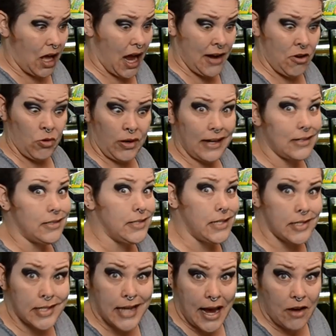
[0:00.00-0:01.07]
I don't get a
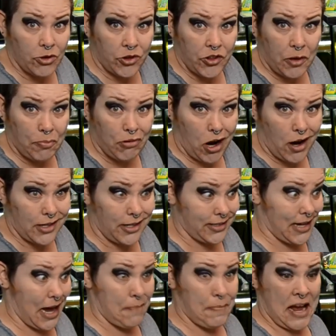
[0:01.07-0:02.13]
discount on their
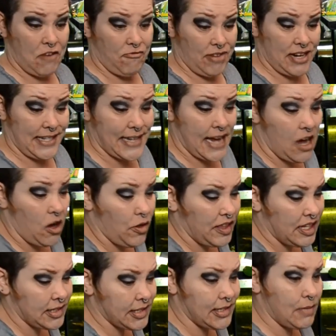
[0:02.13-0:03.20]
product. I pay retail.
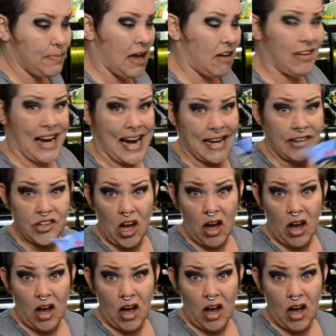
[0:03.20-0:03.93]
This is about $8.